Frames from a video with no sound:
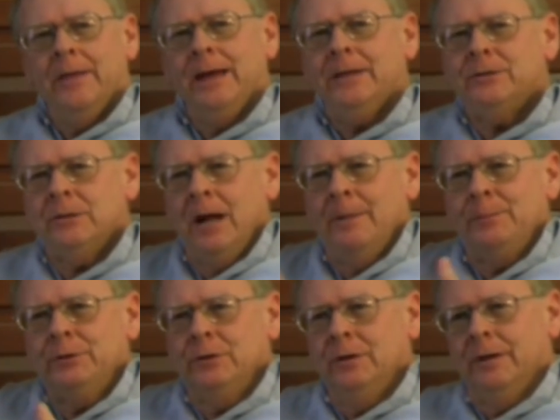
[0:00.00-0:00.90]
And that's an
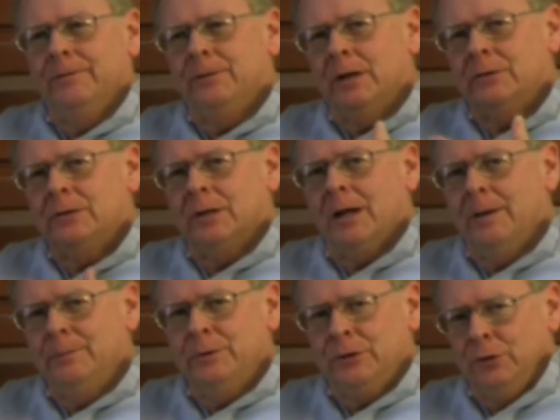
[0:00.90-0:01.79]
opportunity for us to
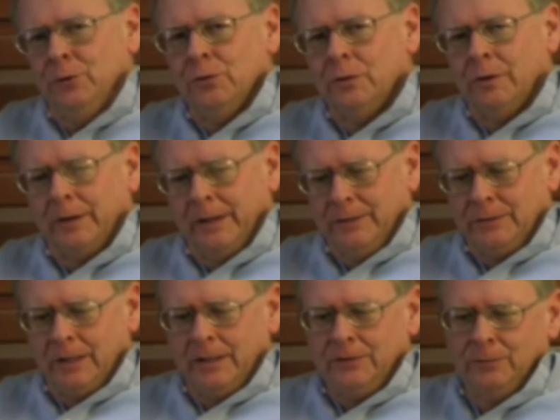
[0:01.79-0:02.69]
come to your
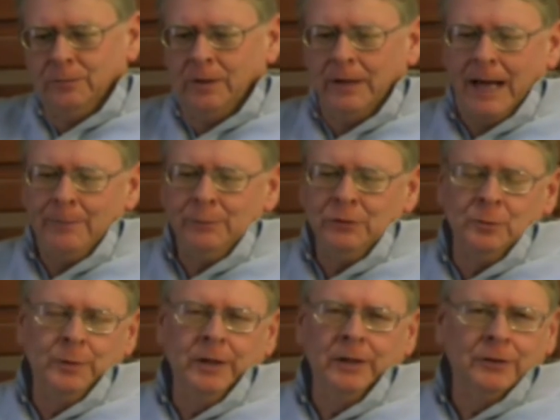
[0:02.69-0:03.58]
organization, whether it
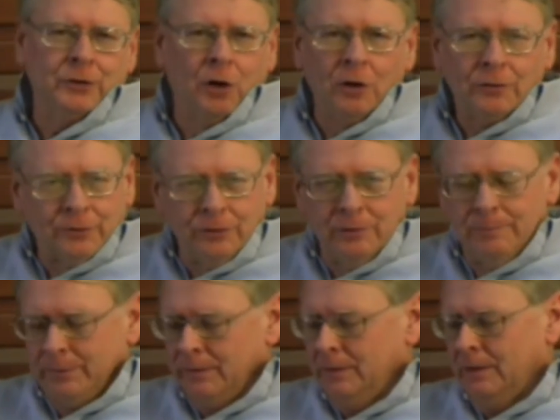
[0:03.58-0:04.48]
happens to be an adult
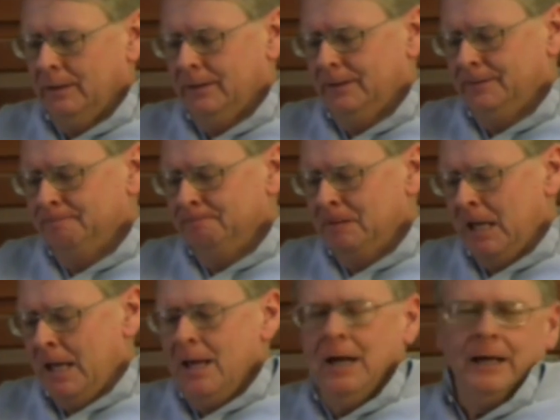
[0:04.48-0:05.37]
group,
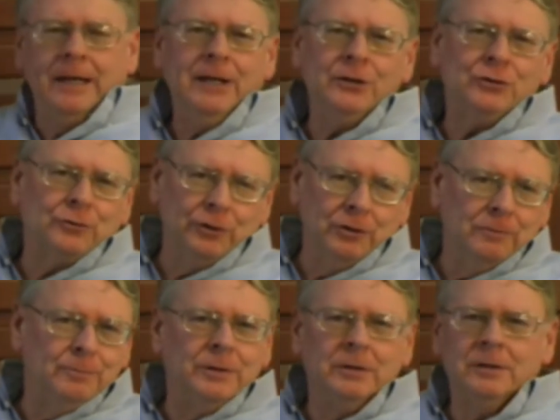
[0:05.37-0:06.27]
um, a kids
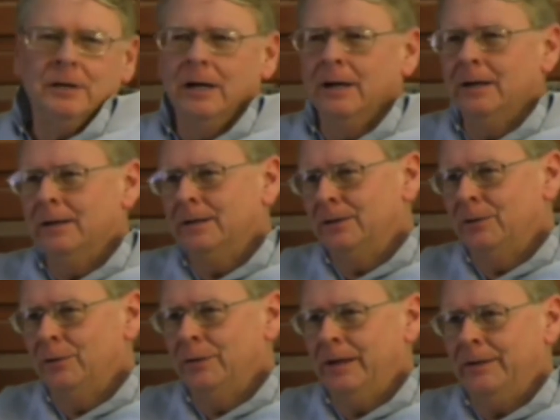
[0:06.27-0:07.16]
group, uh,
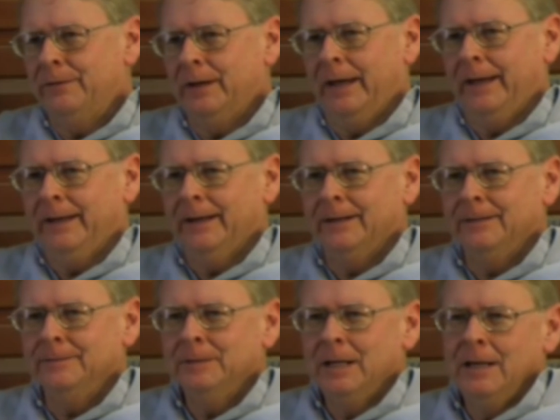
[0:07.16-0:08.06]
or even a, uh,
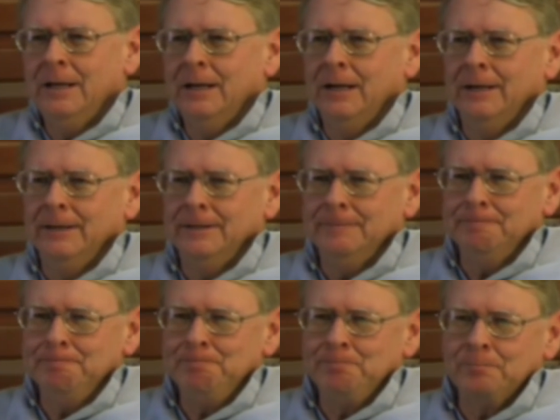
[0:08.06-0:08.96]

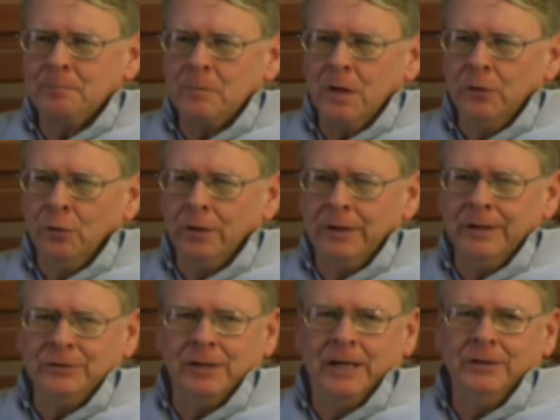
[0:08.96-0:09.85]
um, an
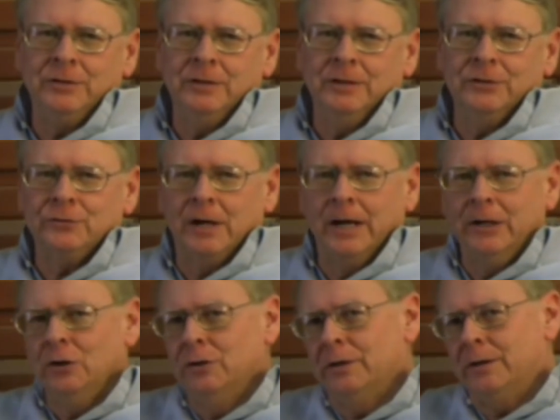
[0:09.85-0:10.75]
organization that's
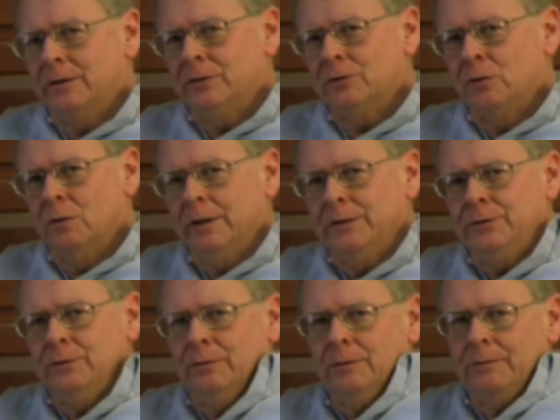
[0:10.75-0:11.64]
trying to look at this whole
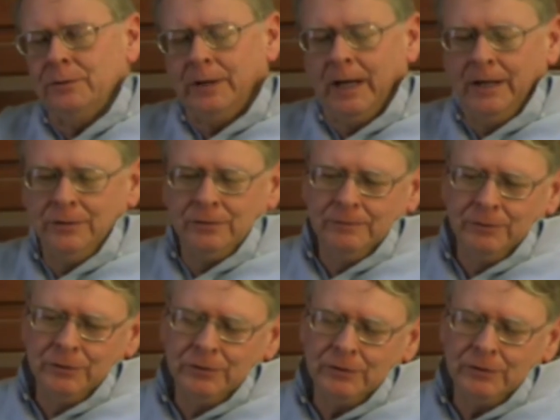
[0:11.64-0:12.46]
issue of creation